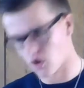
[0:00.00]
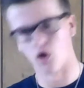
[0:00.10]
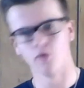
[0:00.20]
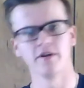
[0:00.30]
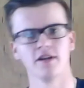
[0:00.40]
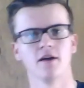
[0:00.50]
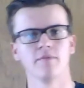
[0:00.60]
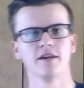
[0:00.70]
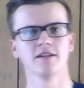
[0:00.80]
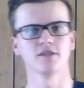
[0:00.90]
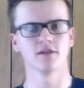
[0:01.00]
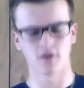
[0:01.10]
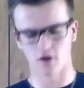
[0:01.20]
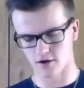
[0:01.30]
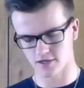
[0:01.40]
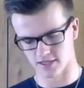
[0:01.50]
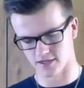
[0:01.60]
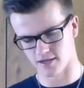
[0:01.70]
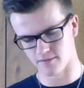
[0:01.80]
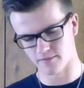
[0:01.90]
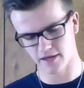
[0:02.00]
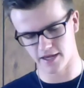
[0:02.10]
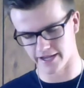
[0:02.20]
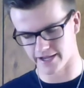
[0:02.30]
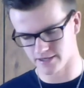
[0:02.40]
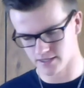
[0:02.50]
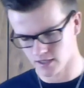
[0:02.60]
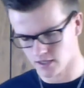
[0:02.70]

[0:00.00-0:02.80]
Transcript: opening up his heart to him. And